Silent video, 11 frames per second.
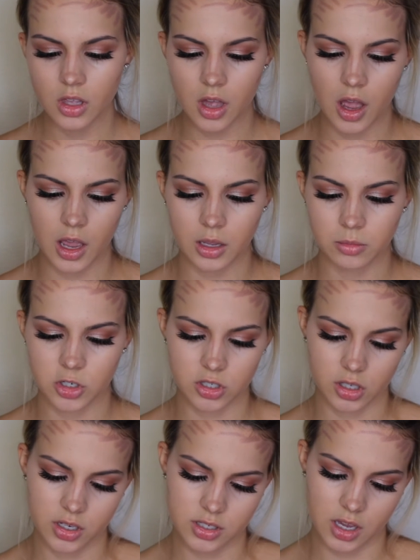I'm just
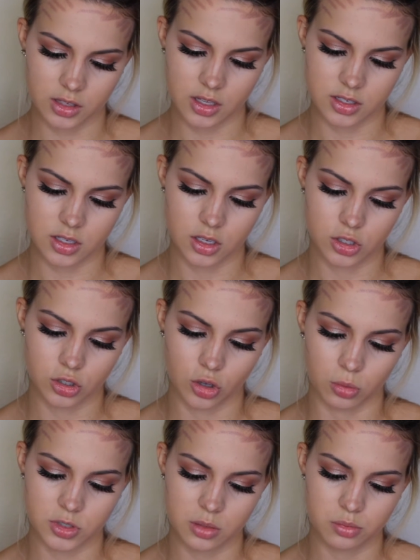going to take this
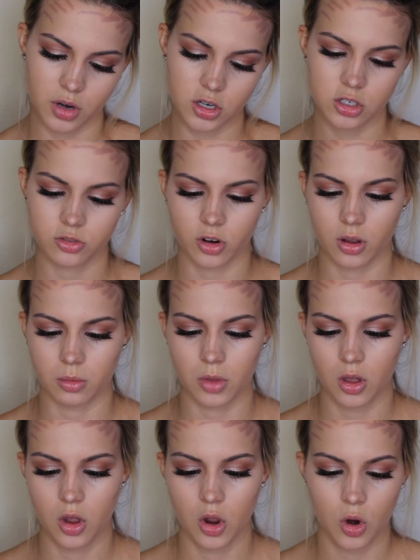sculpting brush from
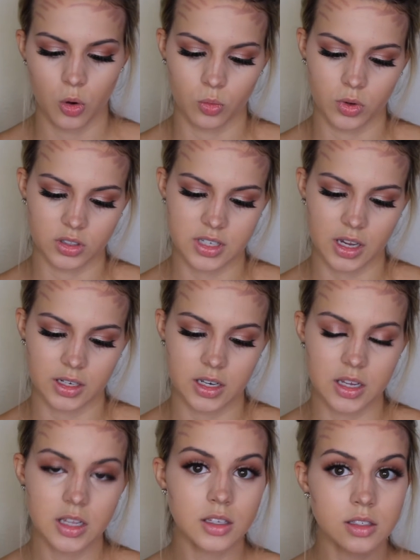Real
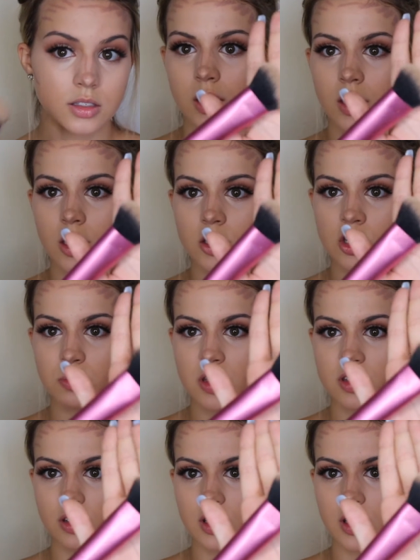Techniques, It's just
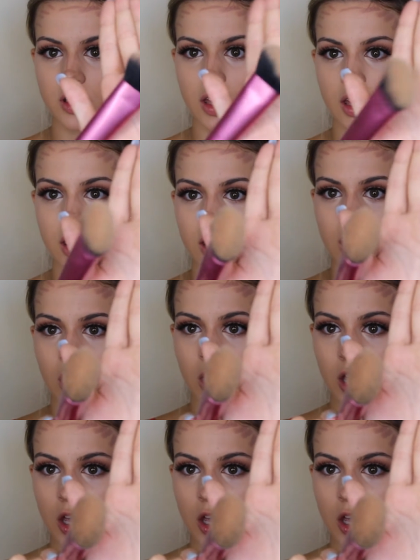basically like a